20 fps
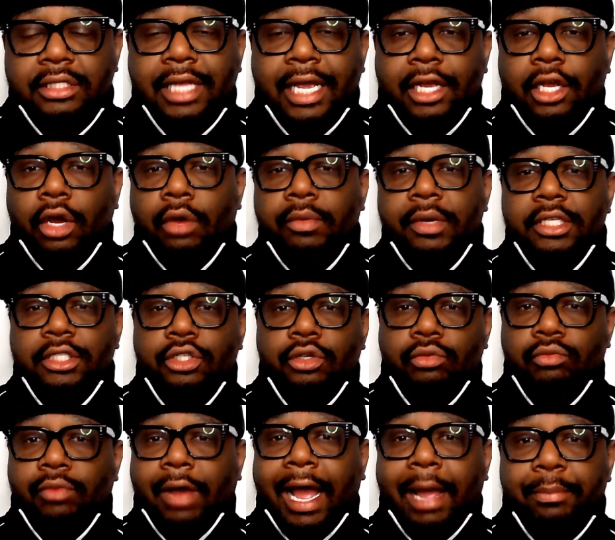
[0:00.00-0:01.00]
that go into
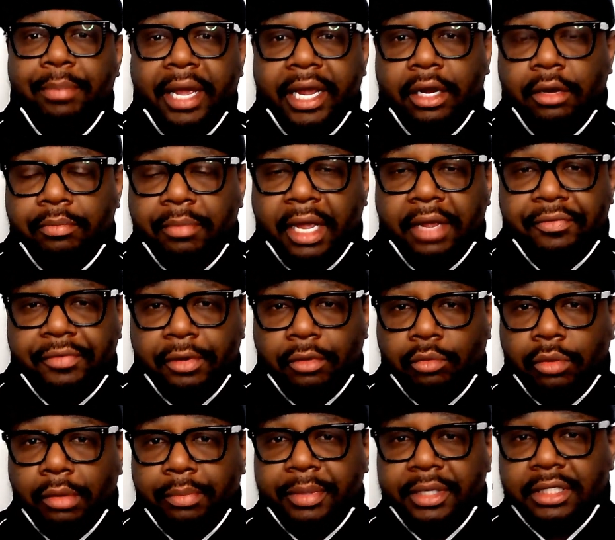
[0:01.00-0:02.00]
why Baker Mayfield
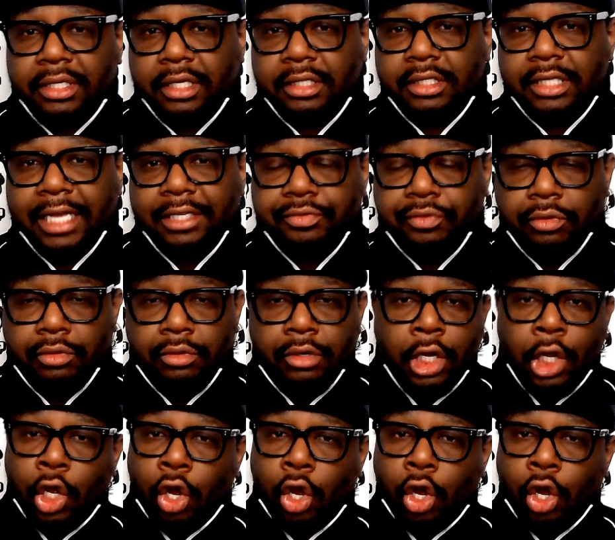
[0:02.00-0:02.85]
will be successful